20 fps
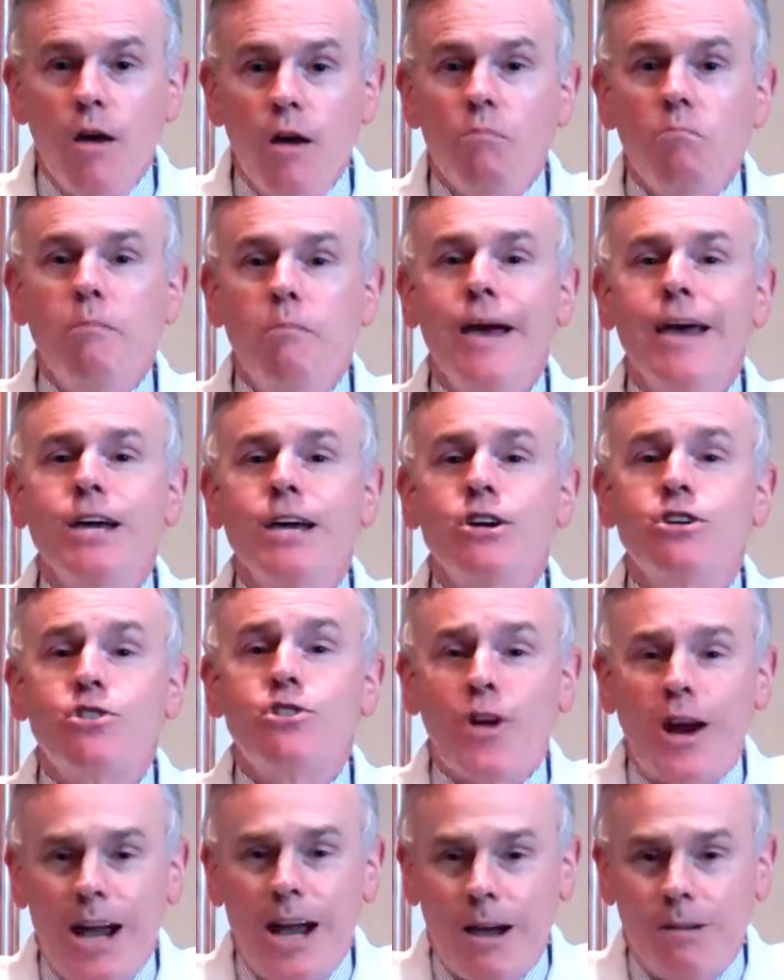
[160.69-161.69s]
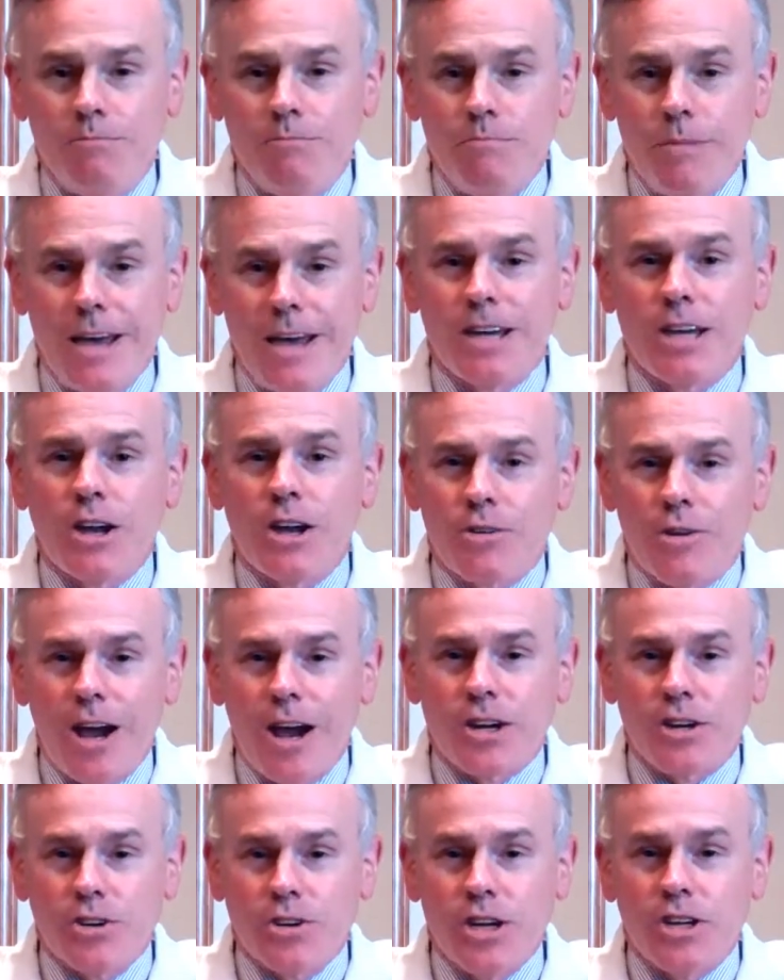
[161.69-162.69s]
Meg Graham. Meg,
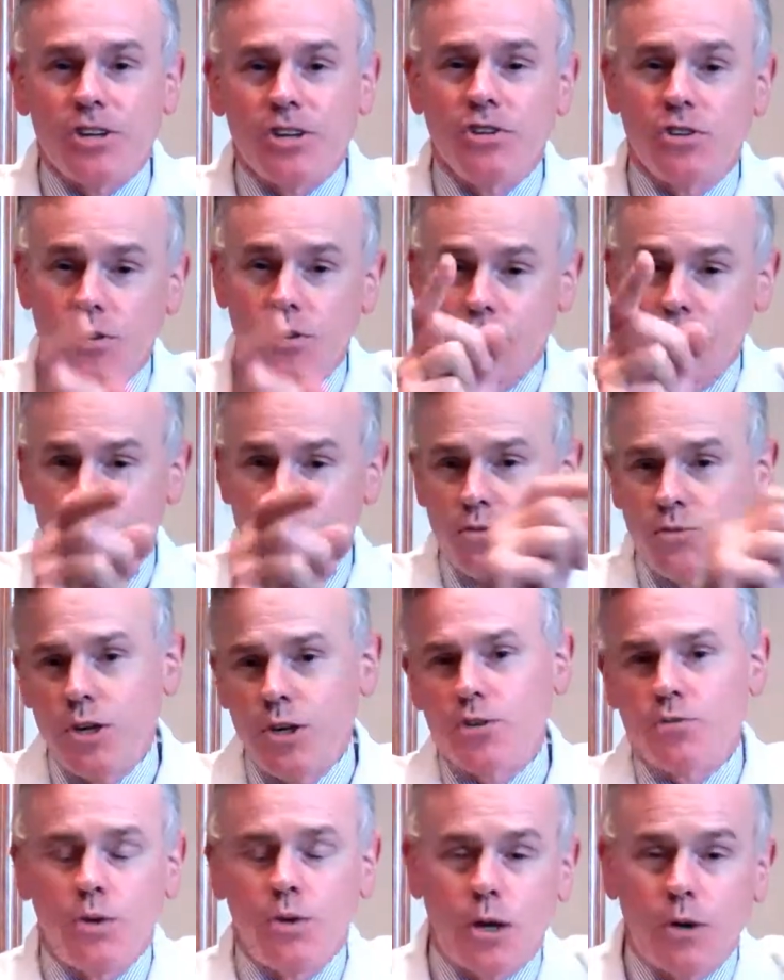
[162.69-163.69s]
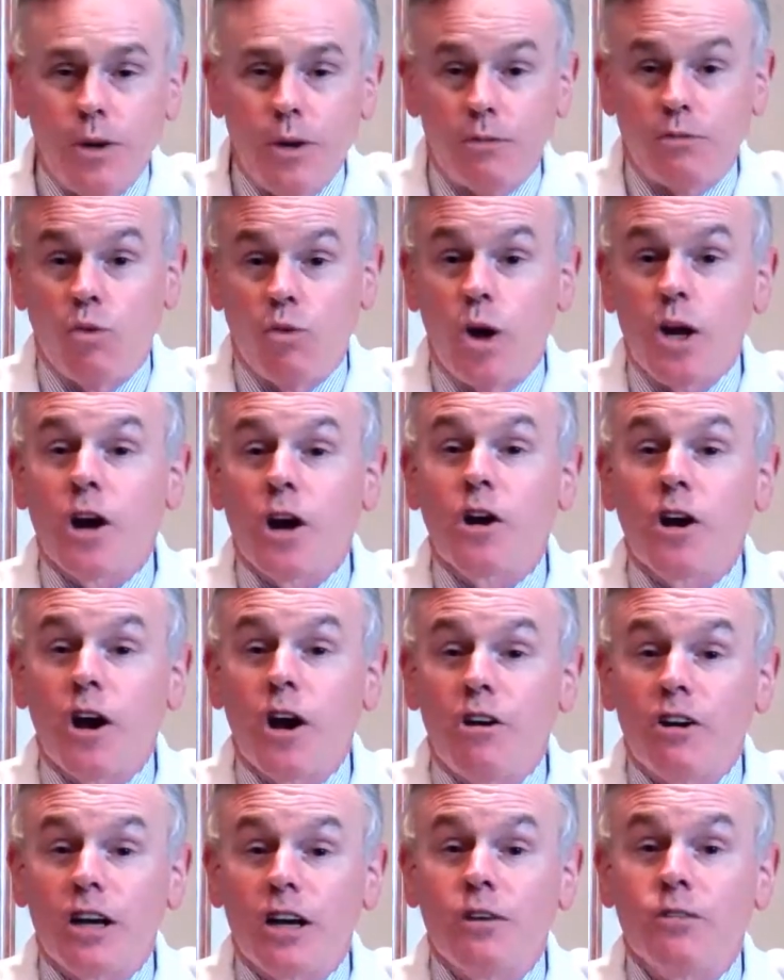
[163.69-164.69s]
congratulations. You're this week's winner. We have a one hundred
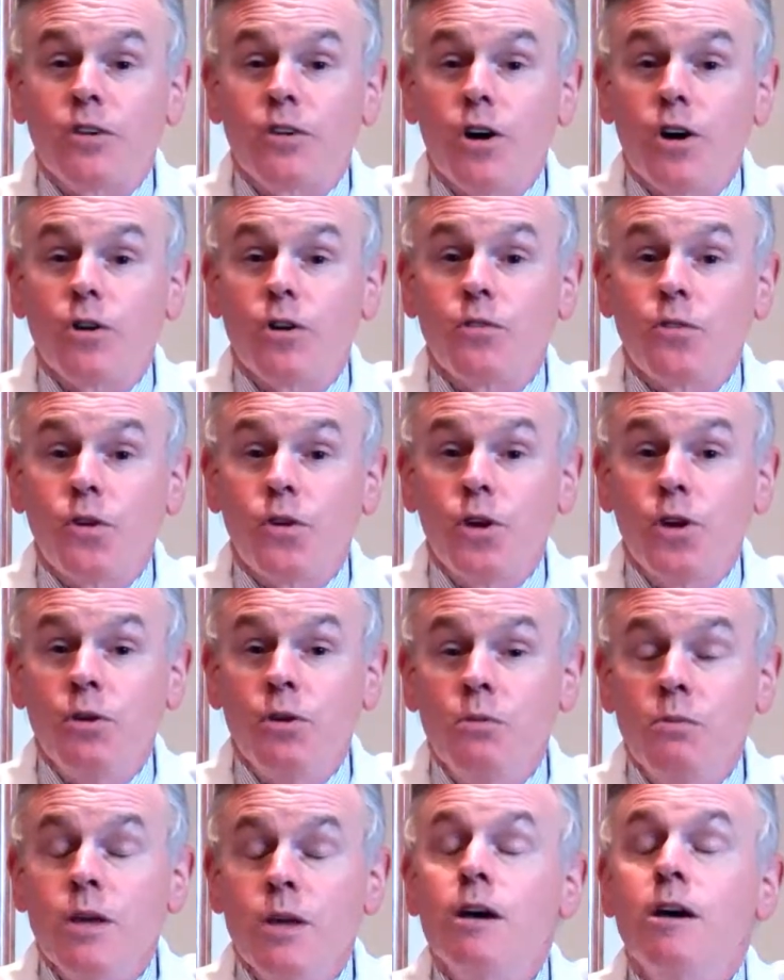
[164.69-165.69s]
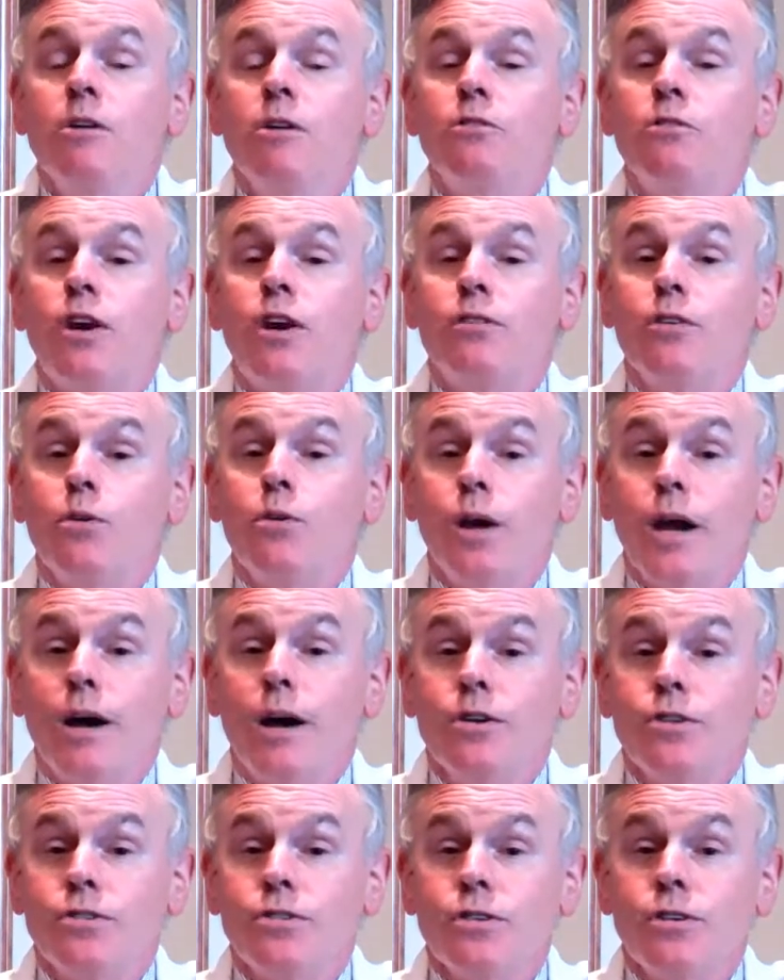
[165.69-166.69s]
dollar gift card for you. For everyone
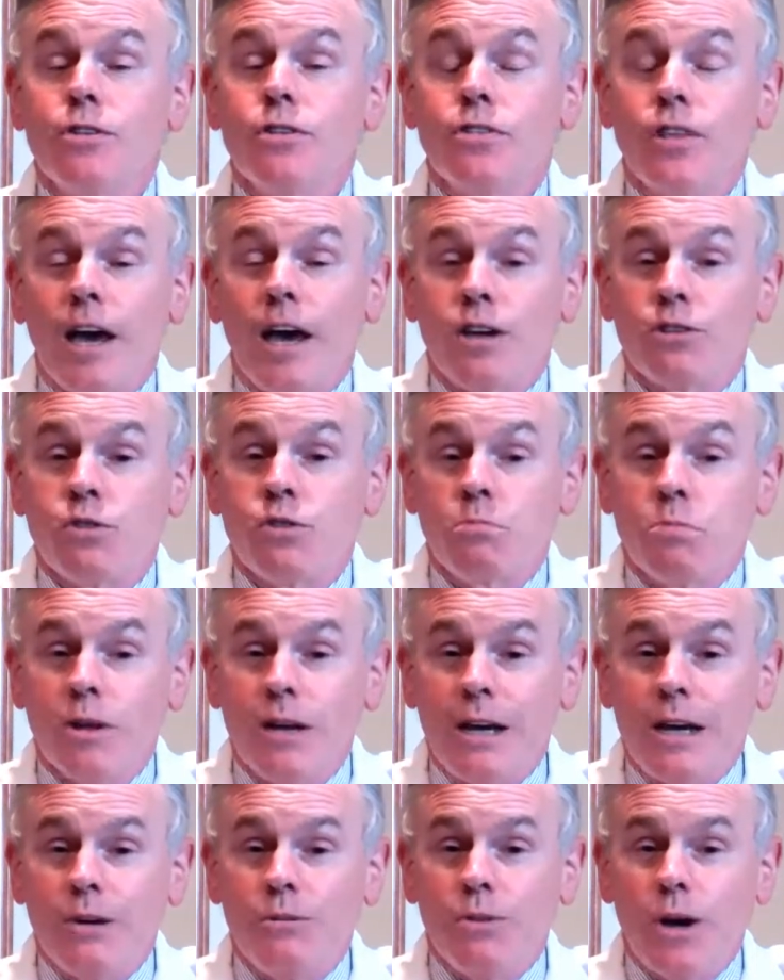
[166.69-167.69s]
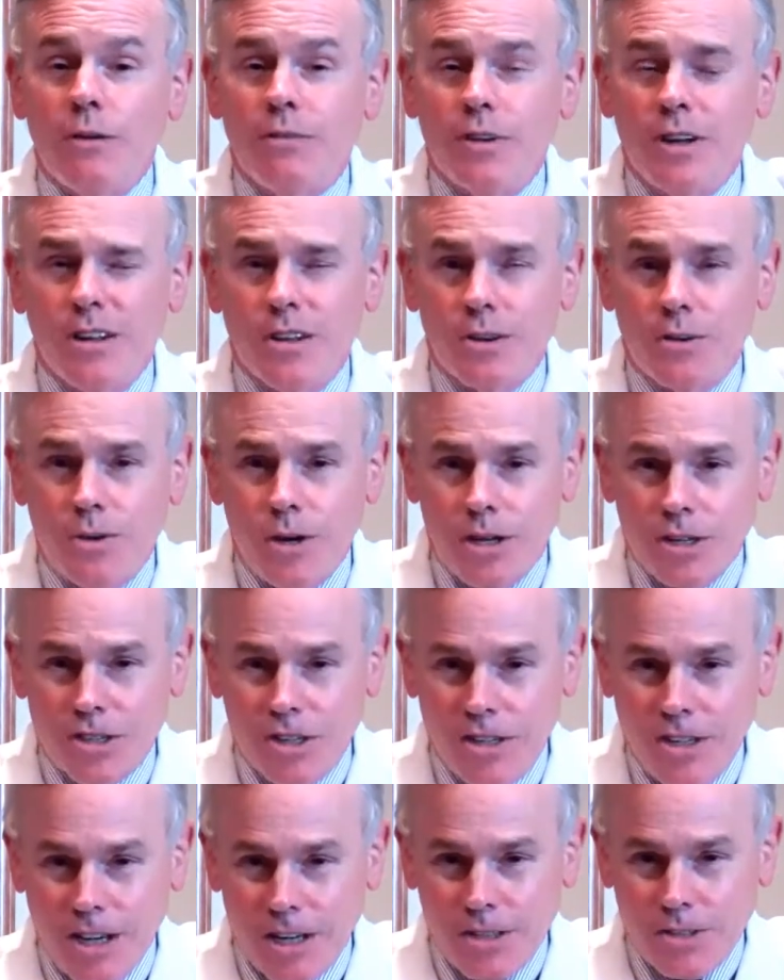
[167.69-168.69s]
else, thanks for playing. We'll have another
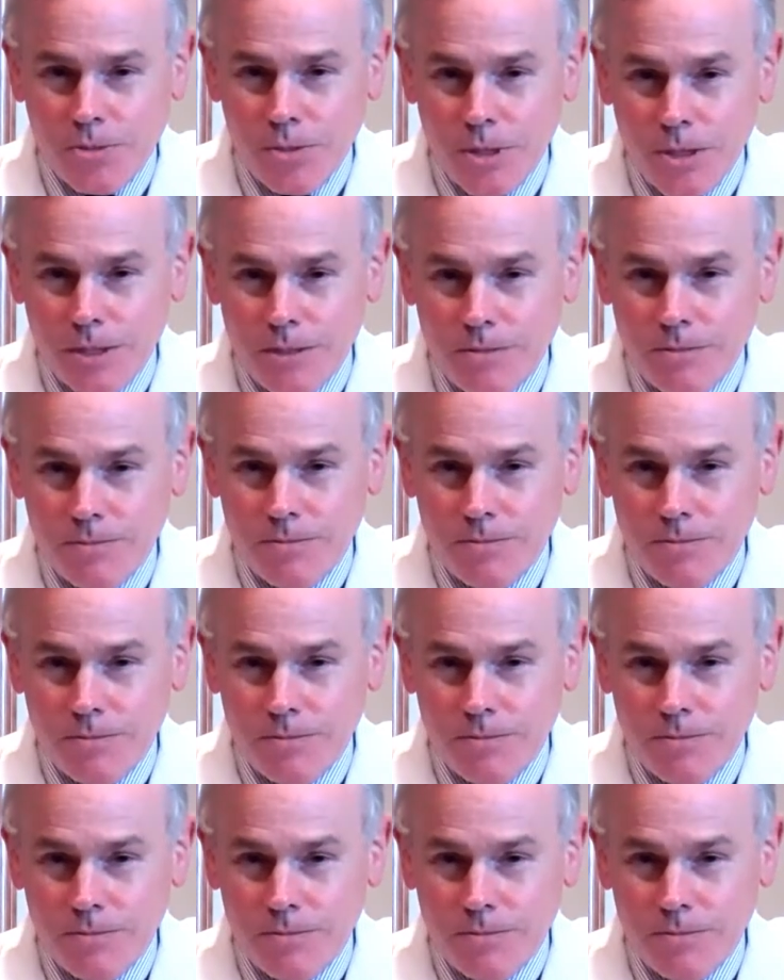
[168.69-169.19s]
question next week.